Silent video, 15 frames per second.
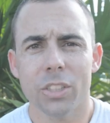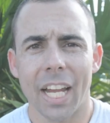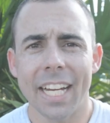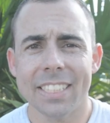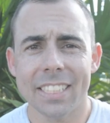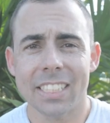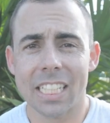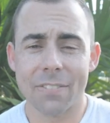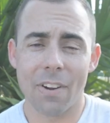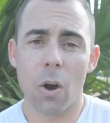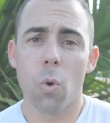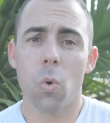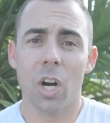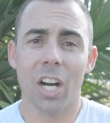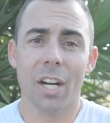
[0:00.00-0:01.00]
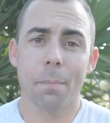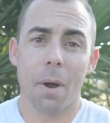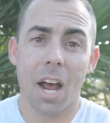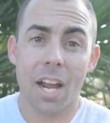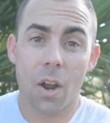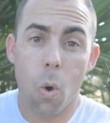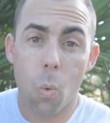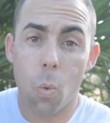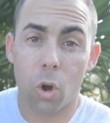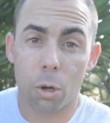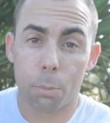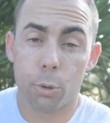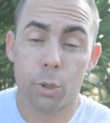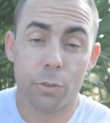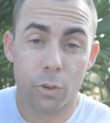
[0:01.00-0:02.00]
cases, if I were wearing my
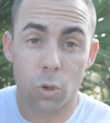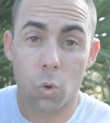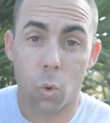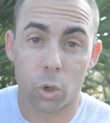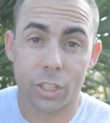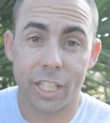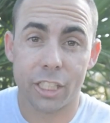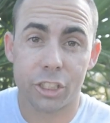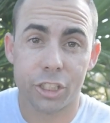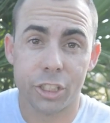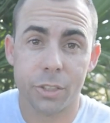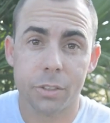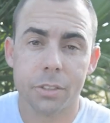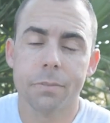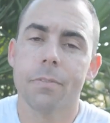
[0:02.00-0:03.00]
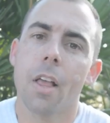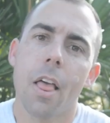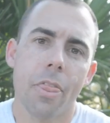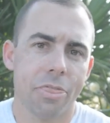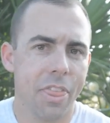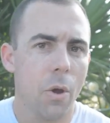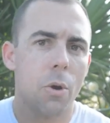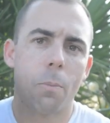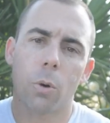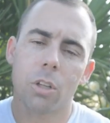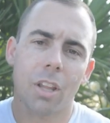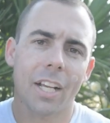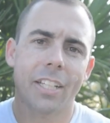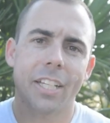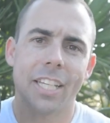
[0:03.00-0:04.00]
waterproof Gore-Tex shoes, they would more
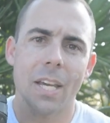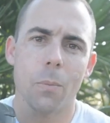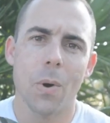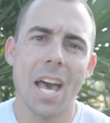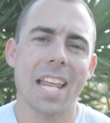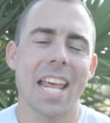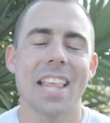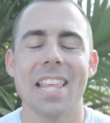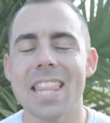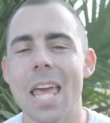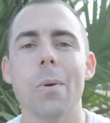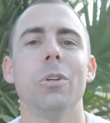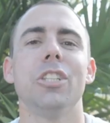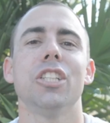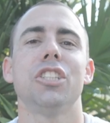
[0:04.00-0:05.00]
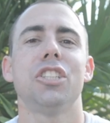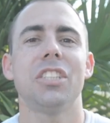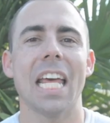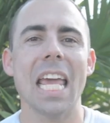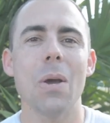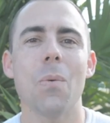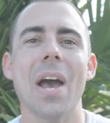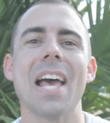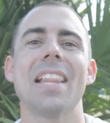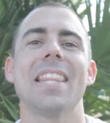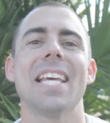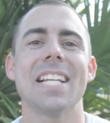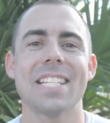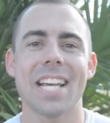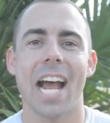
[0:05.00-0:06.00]
than likely get wet, and then they would just stay wet
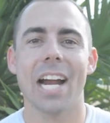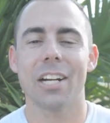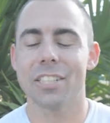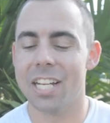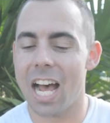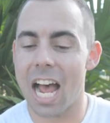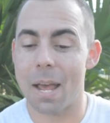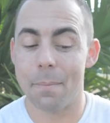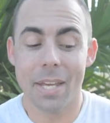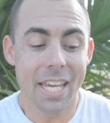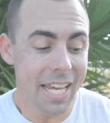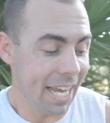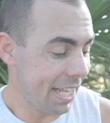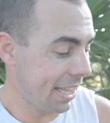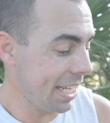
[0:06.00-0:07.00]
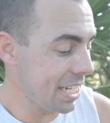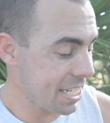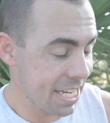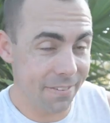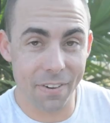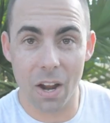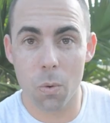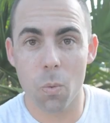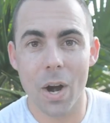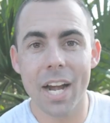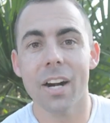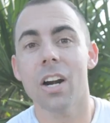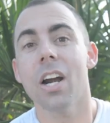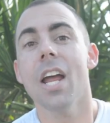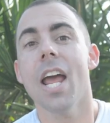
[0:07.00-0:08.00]
the entire time. At least if I
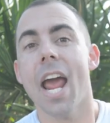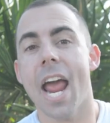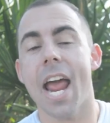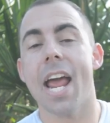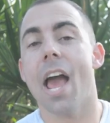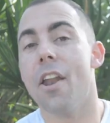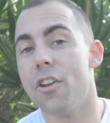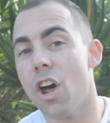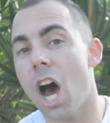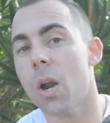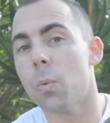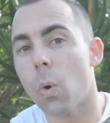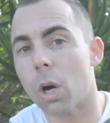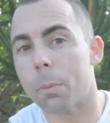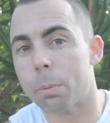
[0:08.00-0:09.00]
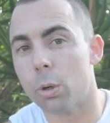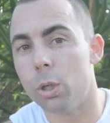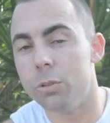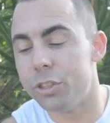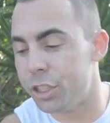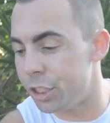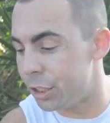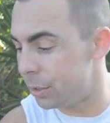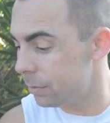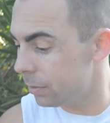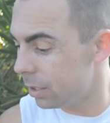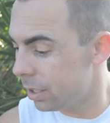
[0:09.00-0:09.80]
wear a non-waterproof shoe,